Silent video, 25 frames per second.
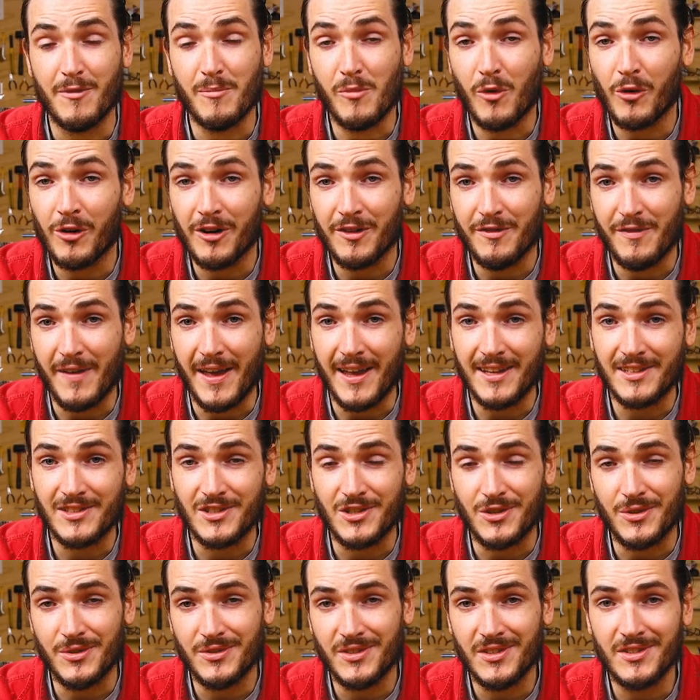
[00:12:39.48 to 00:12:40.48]
For more advanced
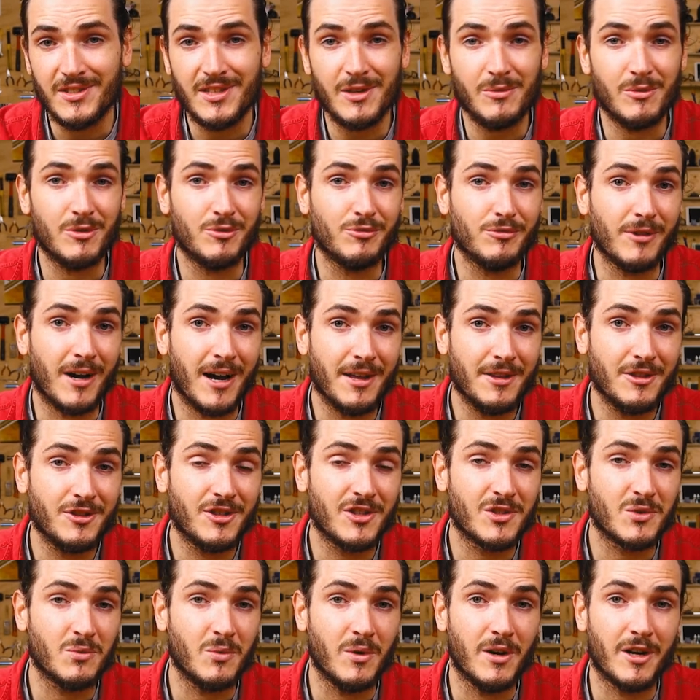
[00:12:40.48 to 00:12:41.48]
users that would rather
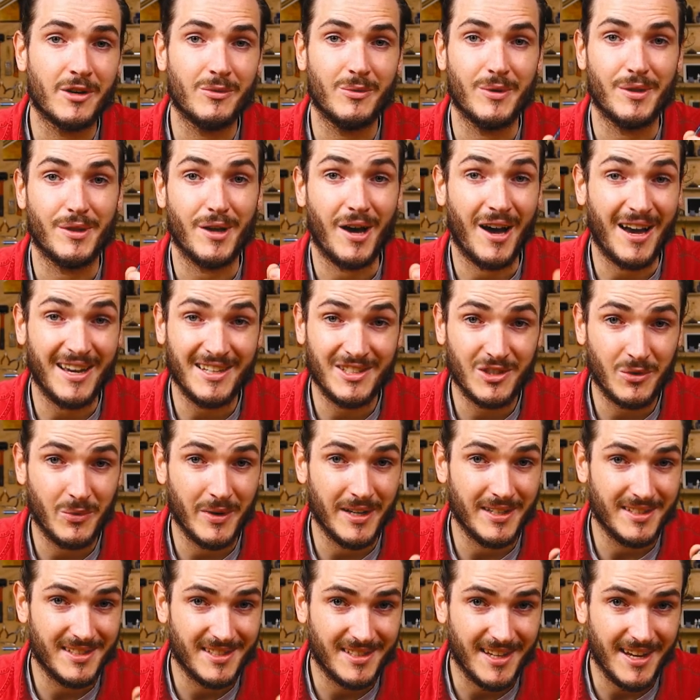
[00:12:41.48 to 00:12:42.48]
just work with
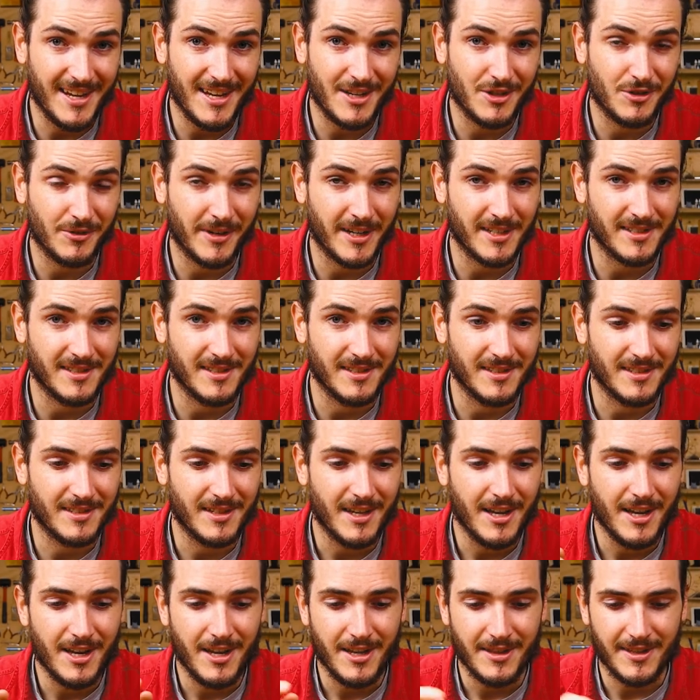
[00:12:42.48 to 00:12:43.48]
I2C addresses,
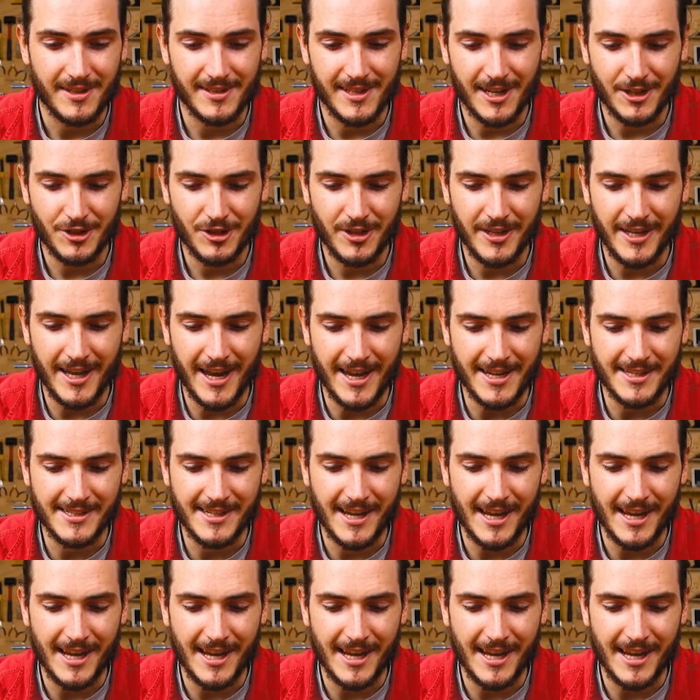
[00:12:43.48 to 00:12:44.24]
there's actually a